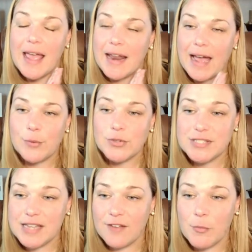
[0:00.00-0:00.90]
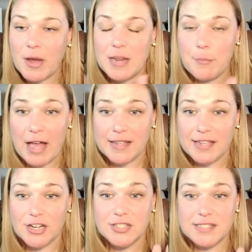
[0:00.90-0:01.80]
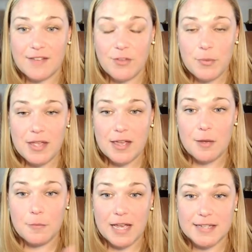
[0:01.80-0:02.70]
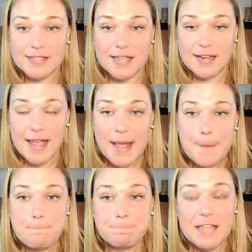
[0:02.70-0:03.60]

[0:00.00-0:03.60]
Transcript: And I will see everybody back here 7 p.m. next Sunday.